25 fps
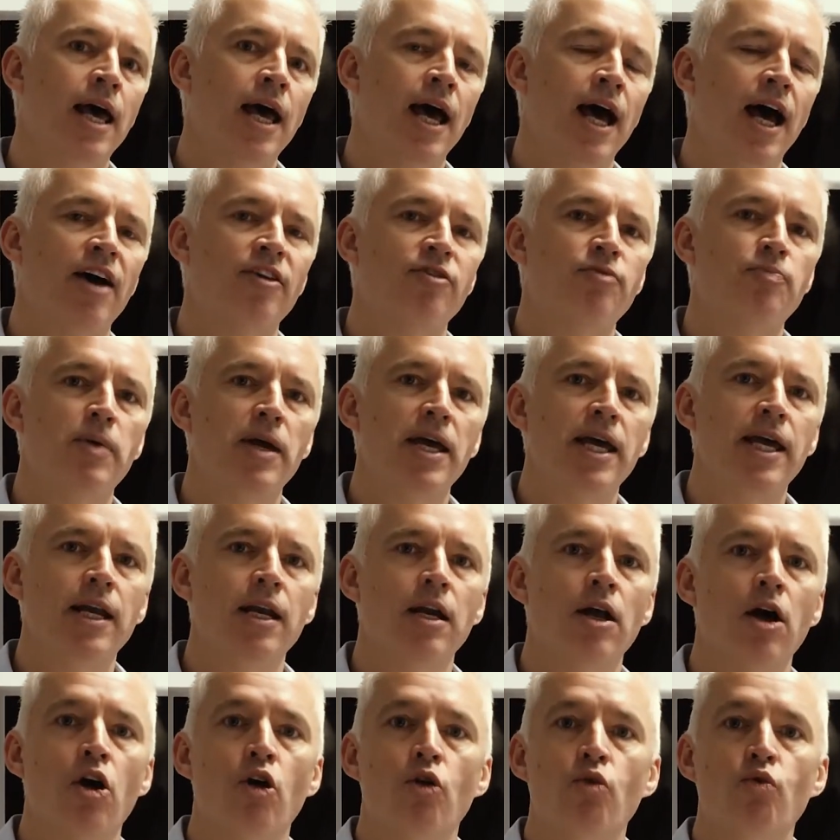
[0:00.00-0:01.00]
have
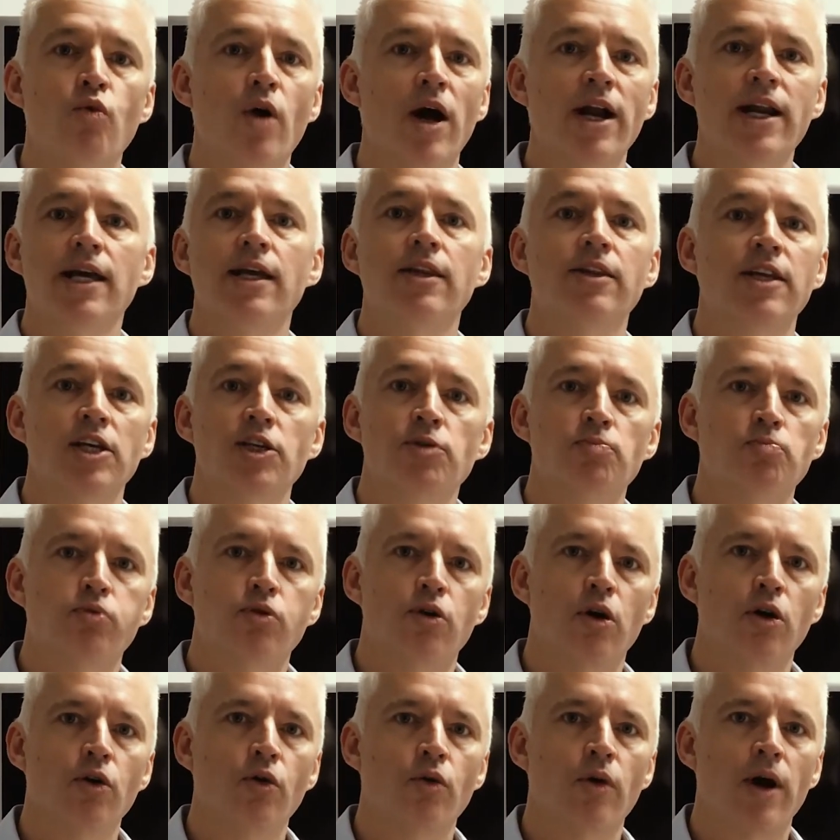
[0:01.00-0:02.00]
been running this
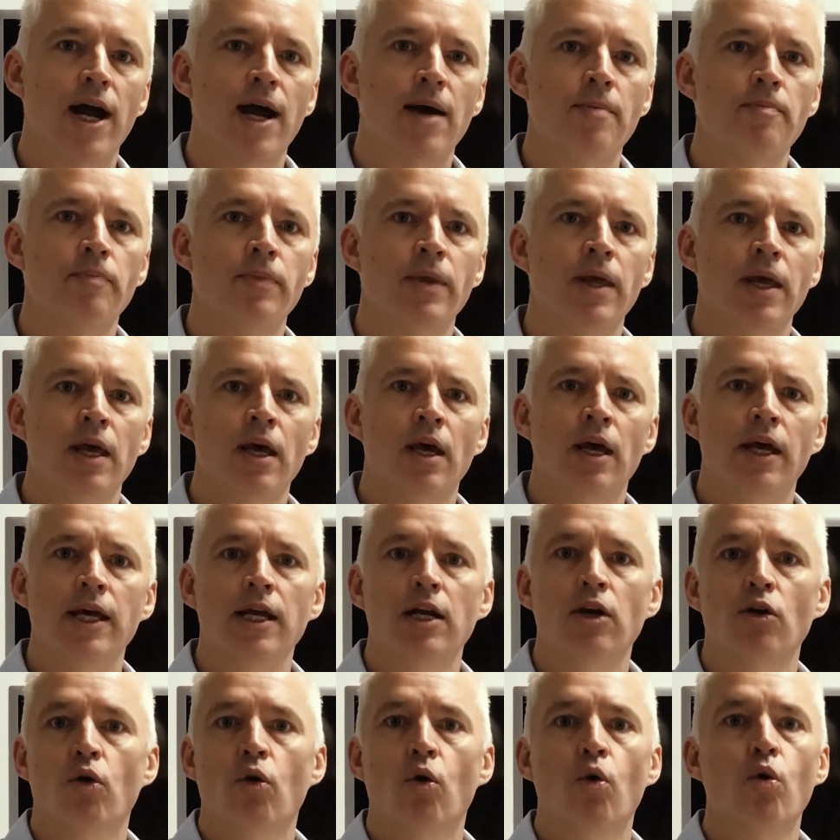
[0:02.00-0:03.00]
program
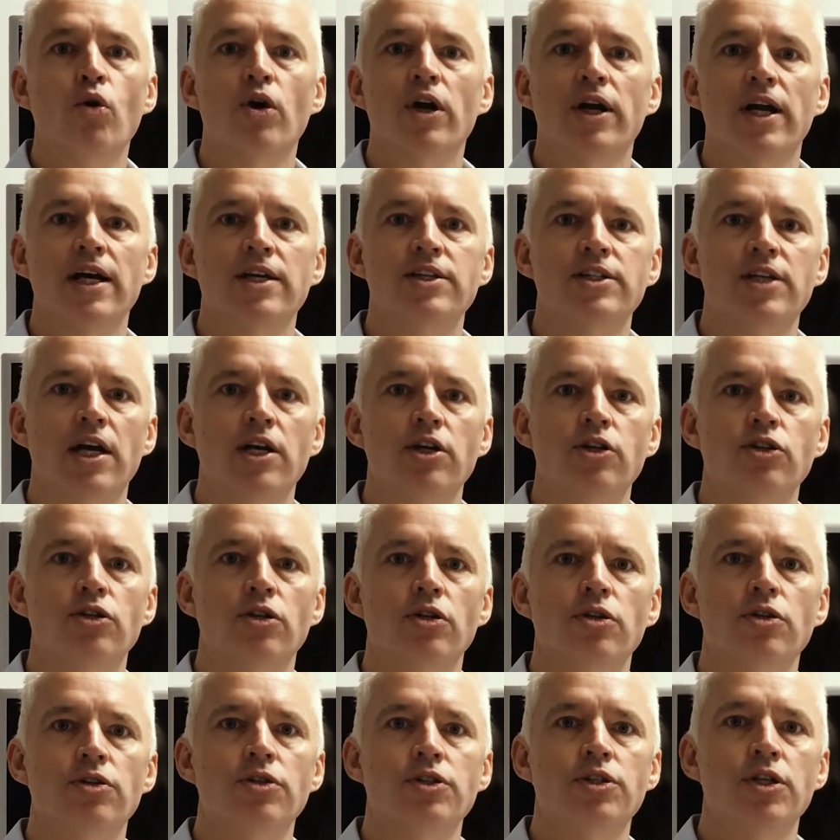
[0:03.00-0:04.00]
in
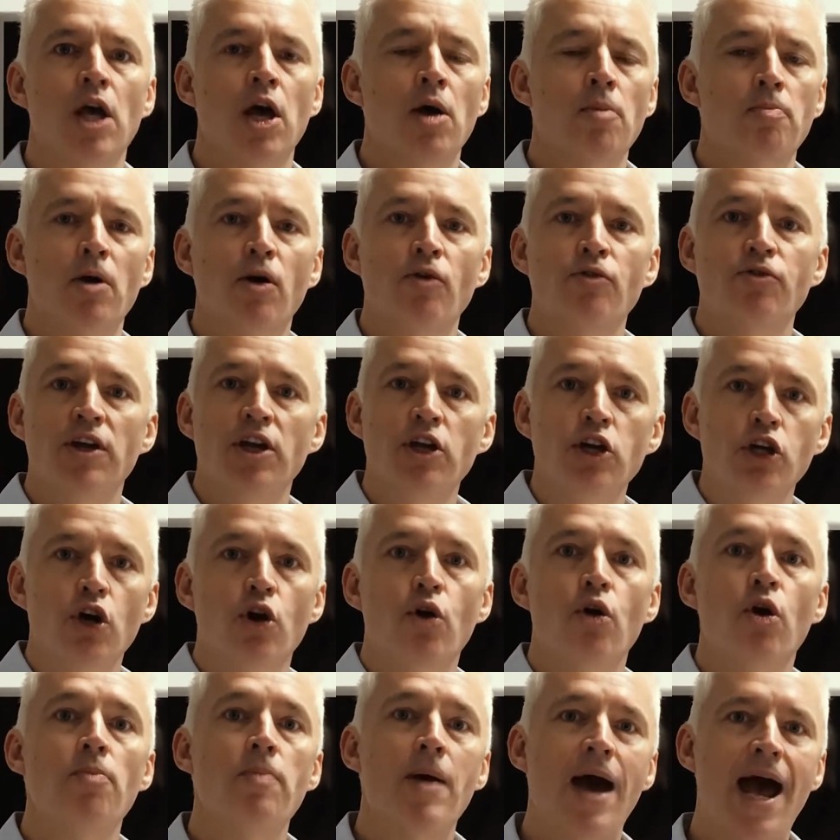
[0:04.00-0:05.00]
organizations both in
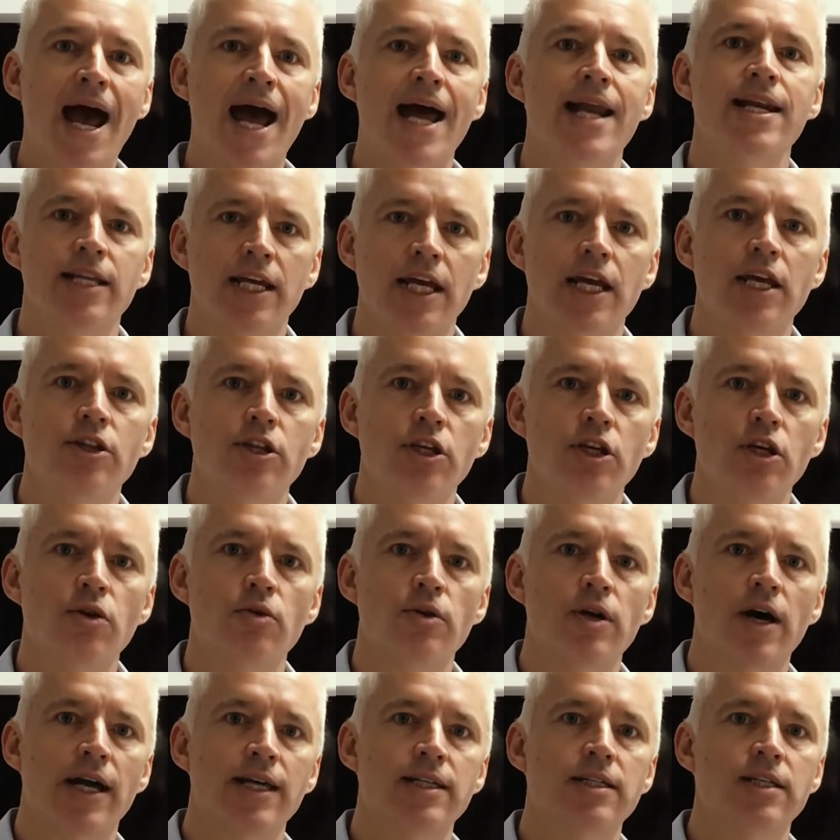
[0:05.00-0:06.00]
Europe and in the
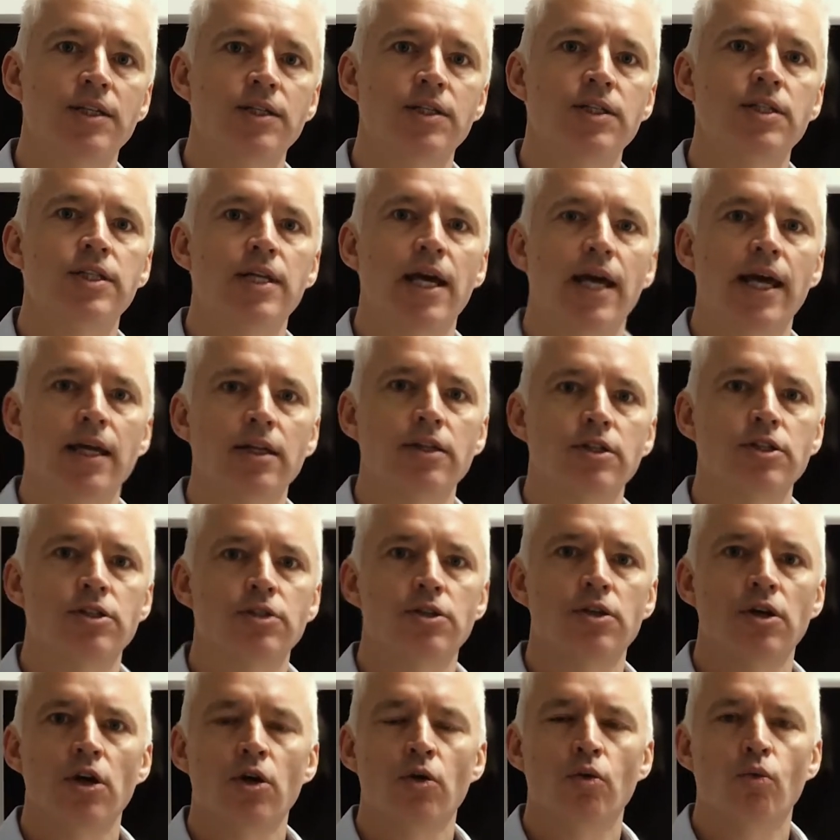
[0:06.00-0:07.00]
United
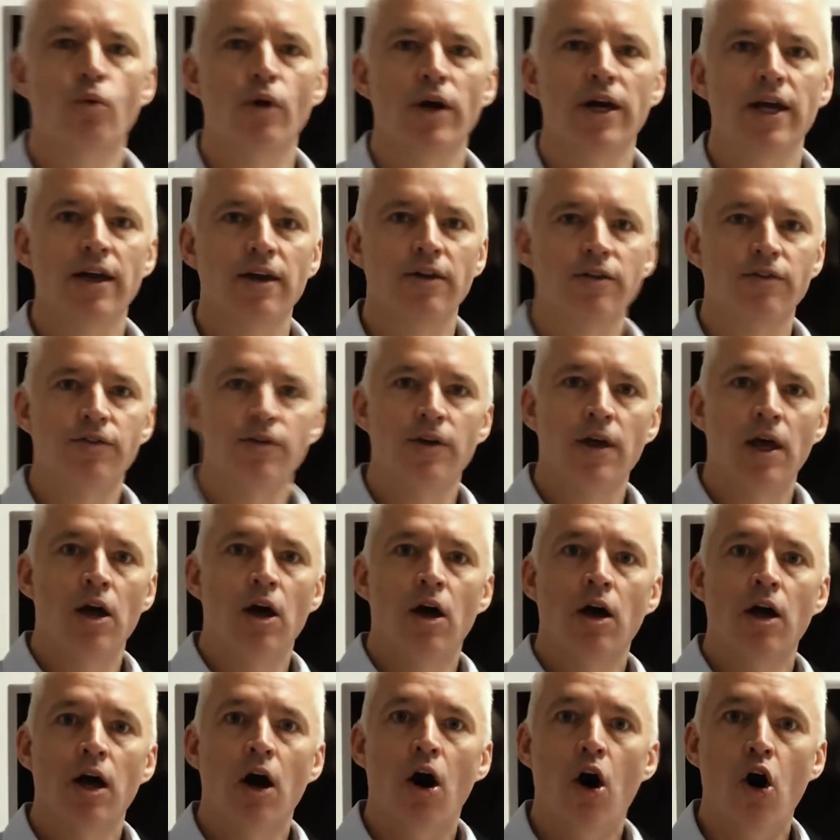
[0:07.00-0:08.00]
States with
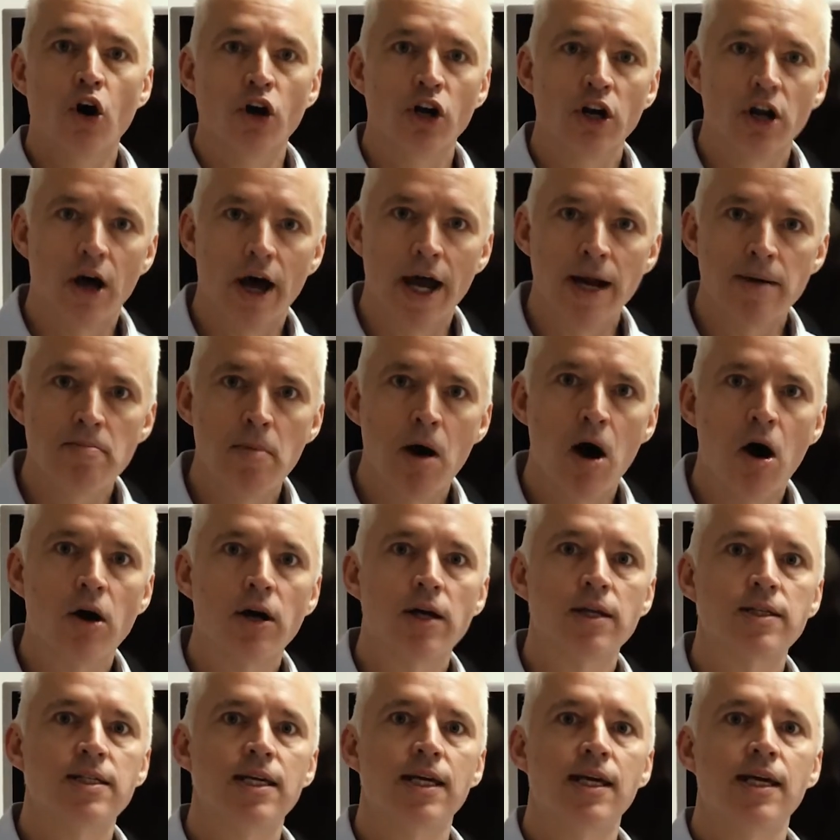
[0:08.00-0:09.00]
online
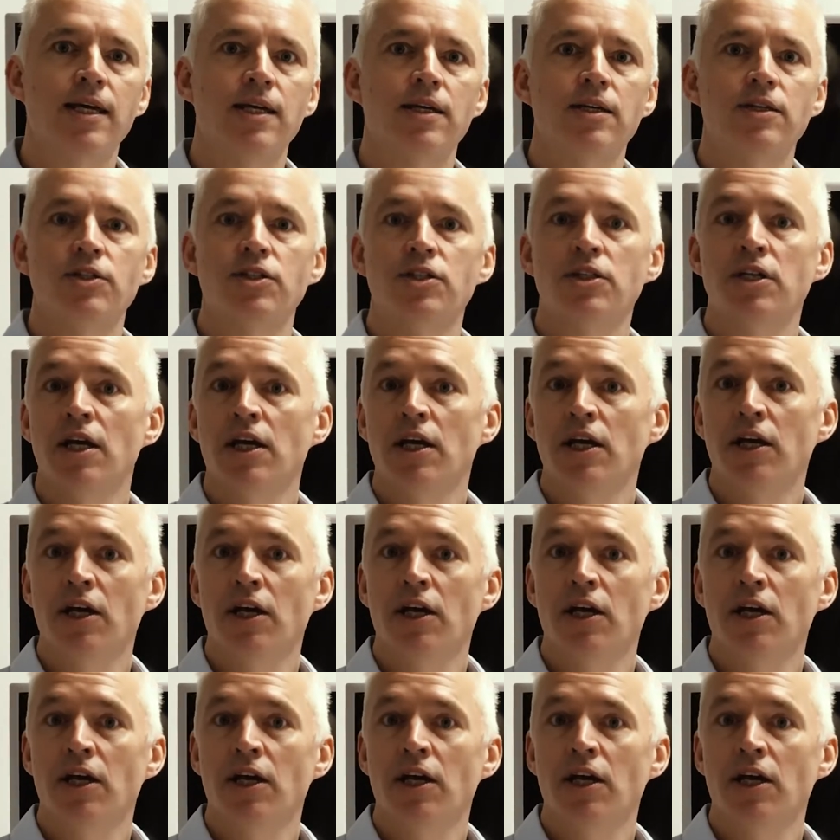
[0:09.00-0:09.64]
marketeers,